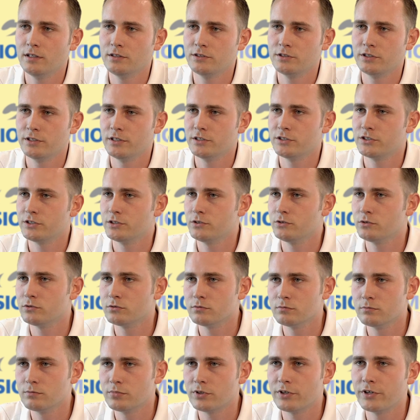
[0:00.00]

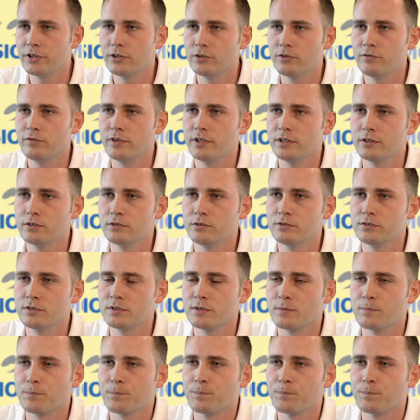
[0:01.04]
traditional pre-owned vehicles.